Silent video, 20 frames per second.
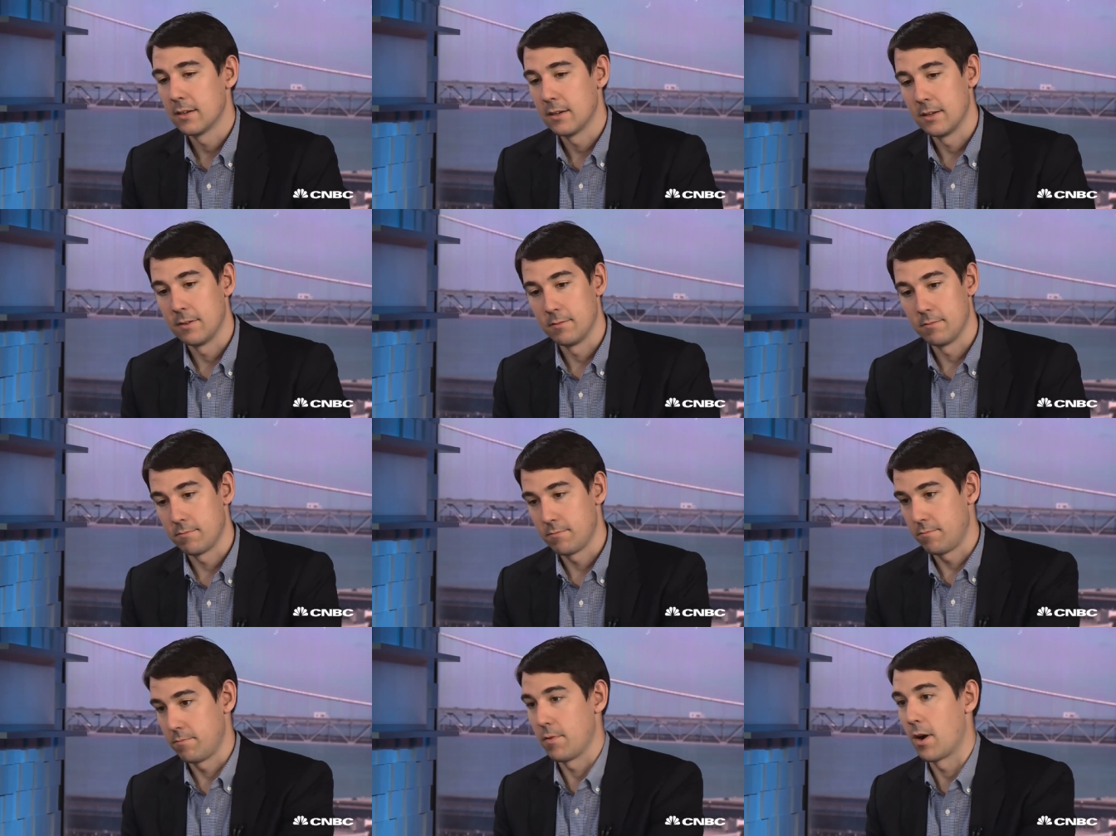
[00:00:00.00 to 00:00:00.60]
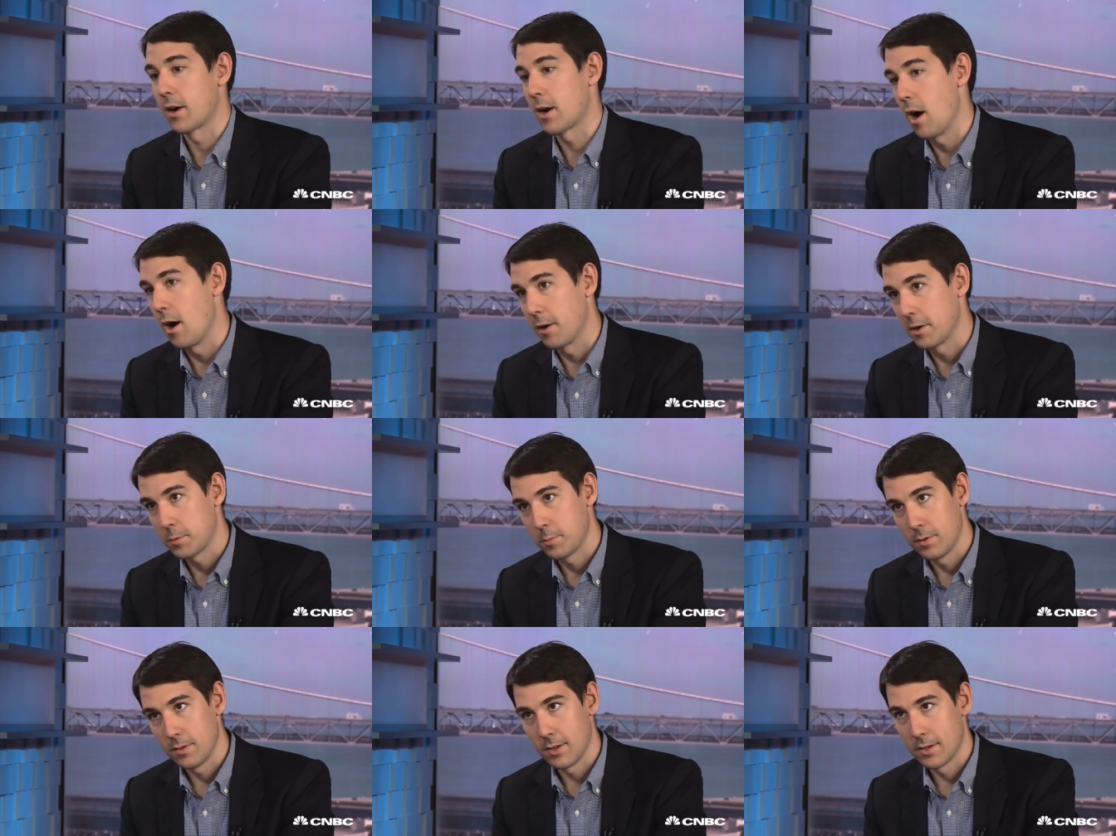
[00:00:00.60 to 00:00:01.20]
and our
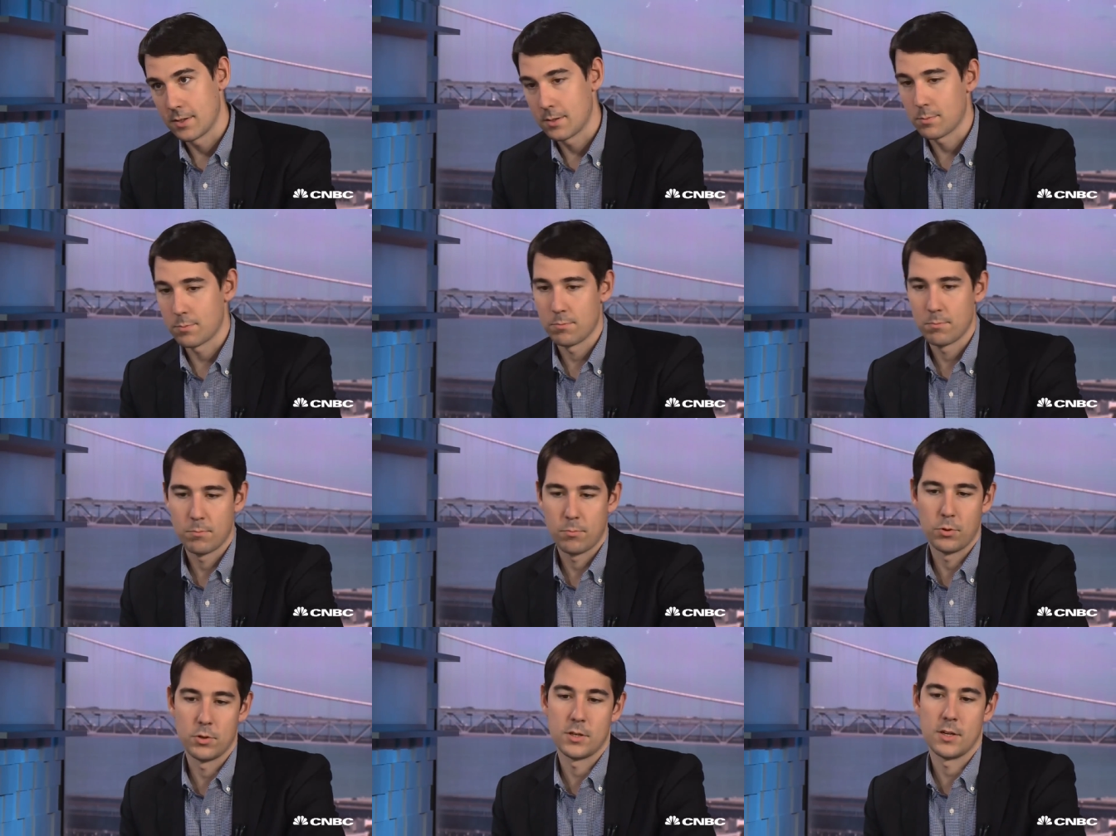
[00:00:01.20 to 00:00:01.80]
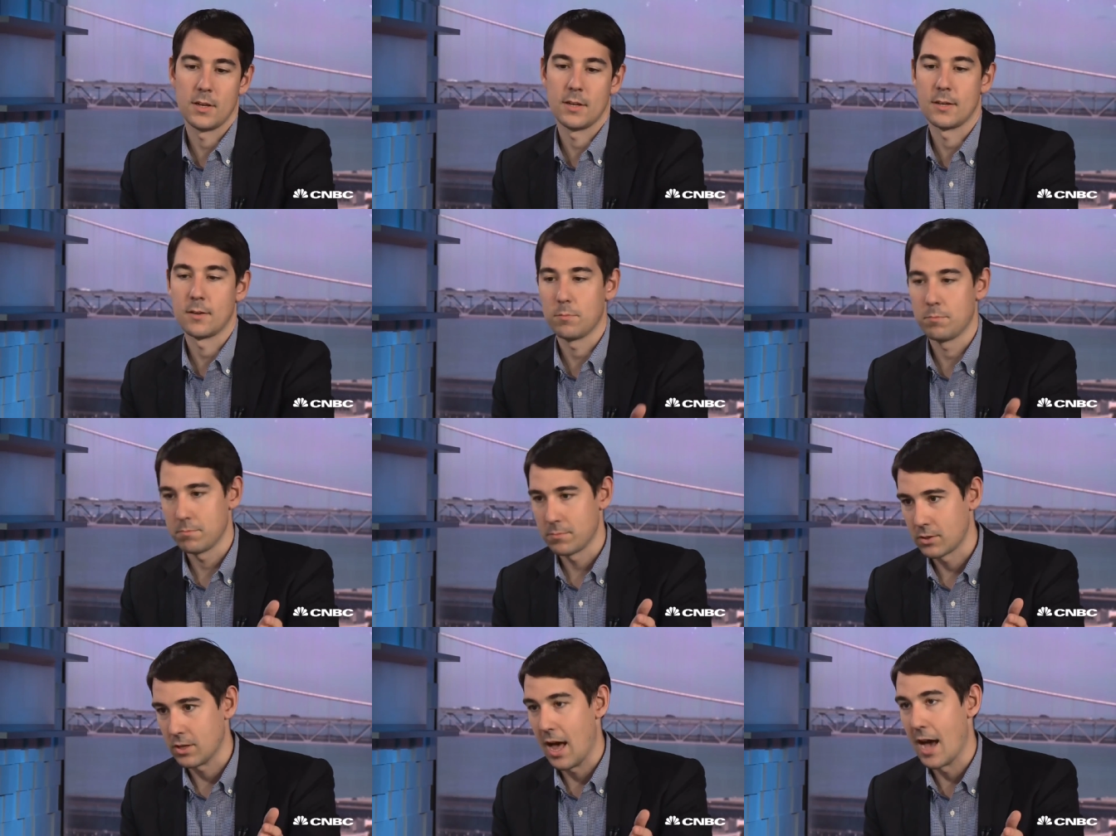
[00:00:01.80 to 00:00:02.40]
congressman that's pushing,
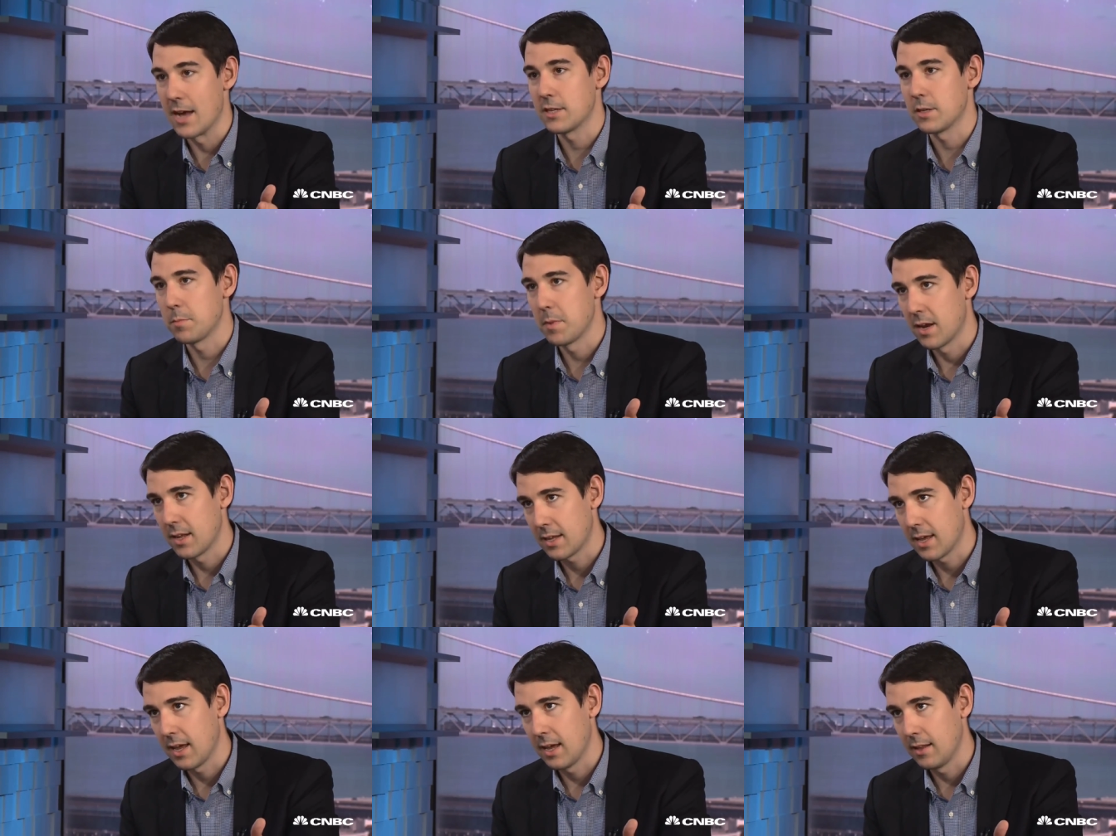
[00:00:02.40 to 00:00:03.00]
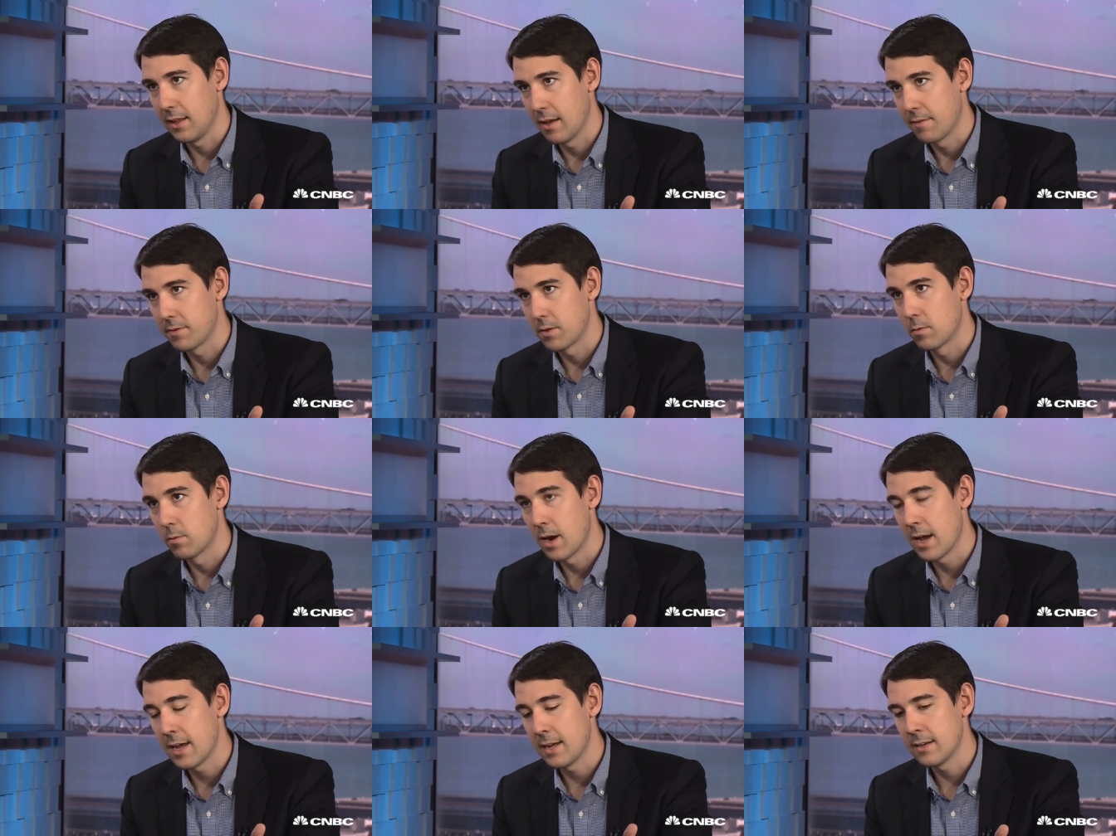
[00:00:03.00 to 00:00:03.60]
slashing Medicaid left
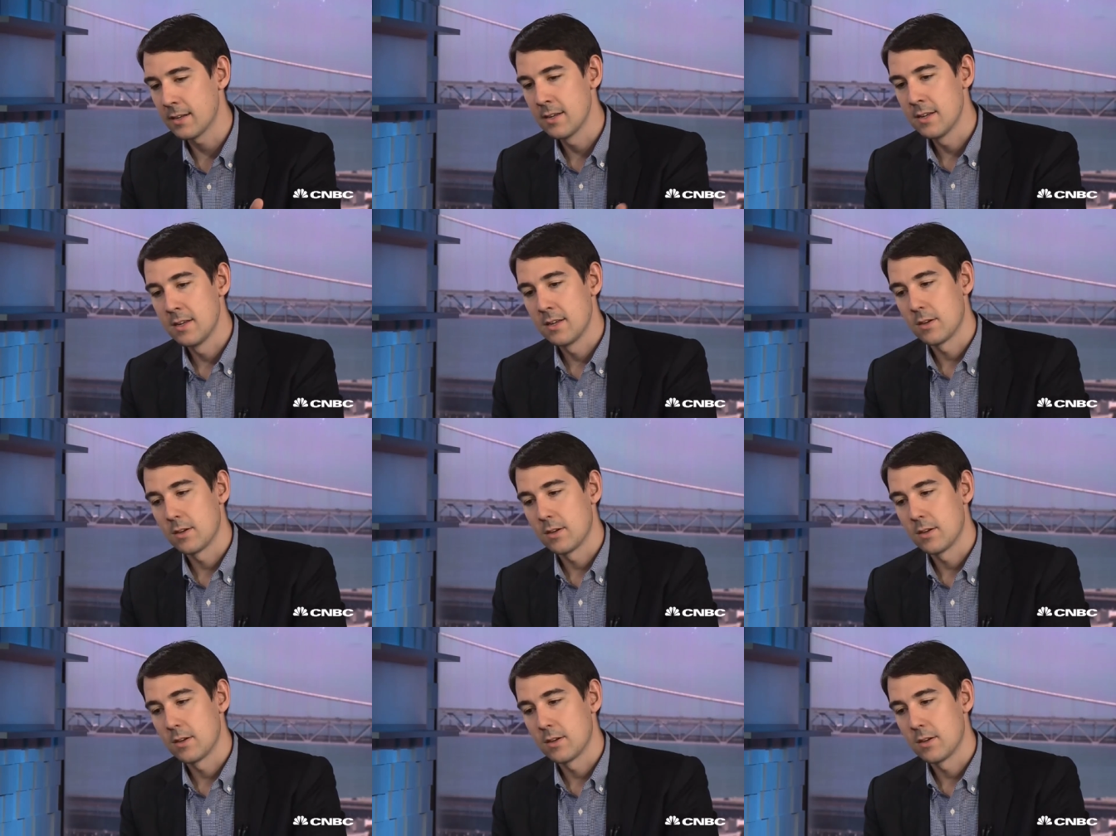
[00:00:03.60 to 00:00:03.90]
and right,